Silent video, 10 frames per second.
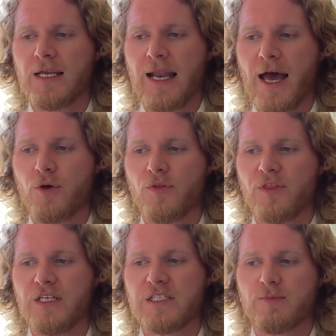Now,
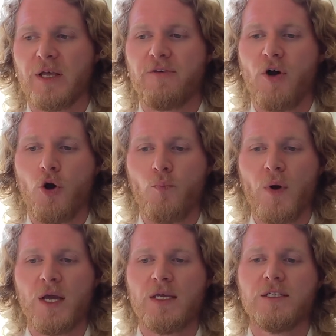the display of
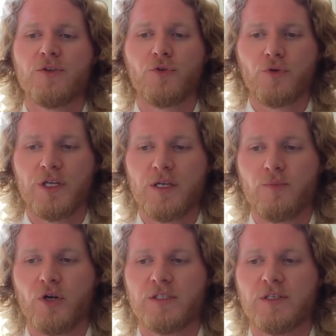homemade, 3D
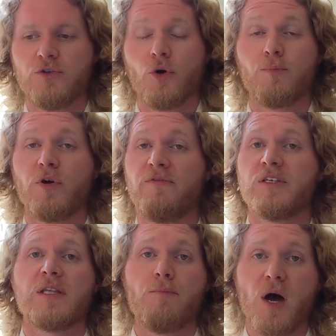printed, or
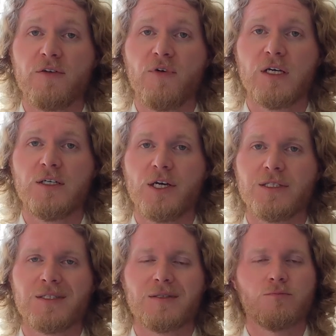previously modified
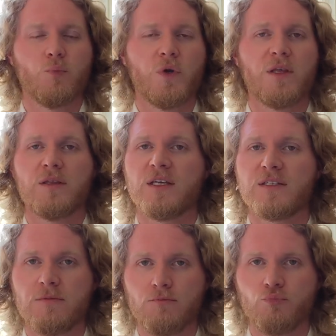guns, we think
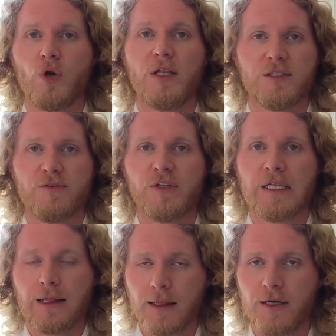that's relatively
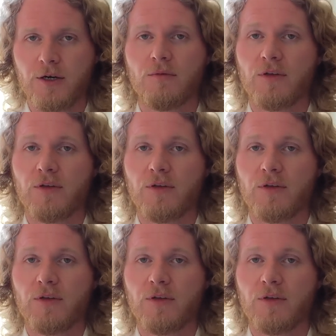clear.